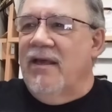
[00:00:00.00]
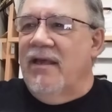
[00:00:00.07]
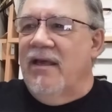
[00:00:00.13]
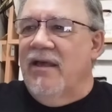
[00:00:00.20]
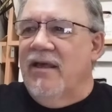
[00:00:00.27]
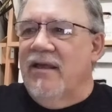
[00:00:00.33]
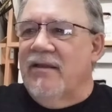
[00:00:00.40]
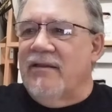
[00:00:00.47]

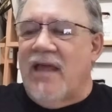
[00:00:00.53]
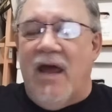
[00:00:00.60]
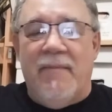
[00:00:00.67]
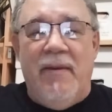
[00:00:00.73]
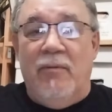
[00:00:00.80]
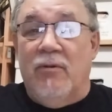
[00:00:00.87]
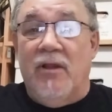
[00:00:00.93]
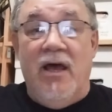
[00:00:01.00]
A lot of
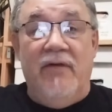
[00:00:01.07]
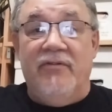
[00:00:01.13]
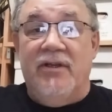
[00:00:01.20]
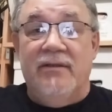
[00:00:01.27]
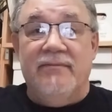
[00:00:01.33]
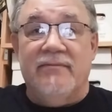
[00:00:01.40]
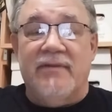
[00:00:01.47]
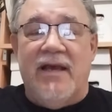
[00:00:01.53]
people loved it.
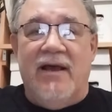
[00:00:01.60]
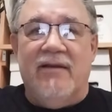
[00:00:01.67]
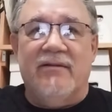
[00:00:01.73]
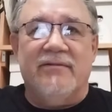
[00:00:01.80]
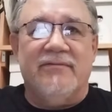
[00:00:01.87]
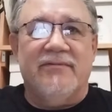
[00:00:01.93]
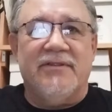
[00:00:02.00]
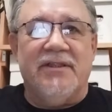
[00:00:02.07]

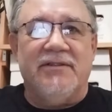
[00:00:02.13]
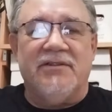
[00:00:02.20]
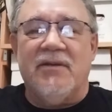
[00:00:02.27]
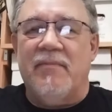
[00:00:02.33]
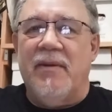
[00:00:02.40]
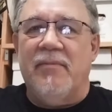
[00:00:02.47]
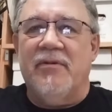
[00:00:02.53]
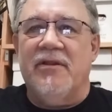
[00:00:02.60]
I've seen some
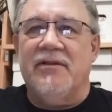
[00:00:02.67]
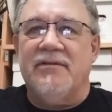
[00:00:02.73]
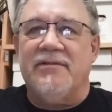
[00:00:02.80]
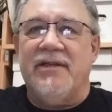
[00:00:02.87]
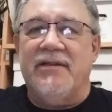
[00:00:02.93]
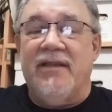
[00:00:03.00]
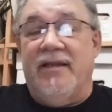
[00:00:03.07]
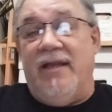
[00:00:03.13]
people that
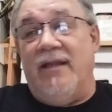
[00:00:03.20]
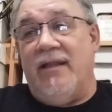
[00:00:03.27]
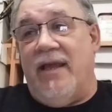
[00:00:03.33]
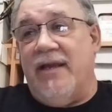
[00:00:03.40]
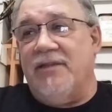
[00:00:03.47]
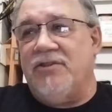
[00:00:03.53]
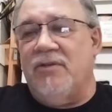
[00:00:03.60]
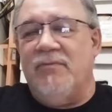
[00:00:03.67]
said they didn't like
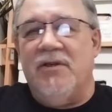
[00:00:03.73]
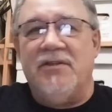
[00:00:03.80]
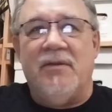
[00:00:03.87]
it so much.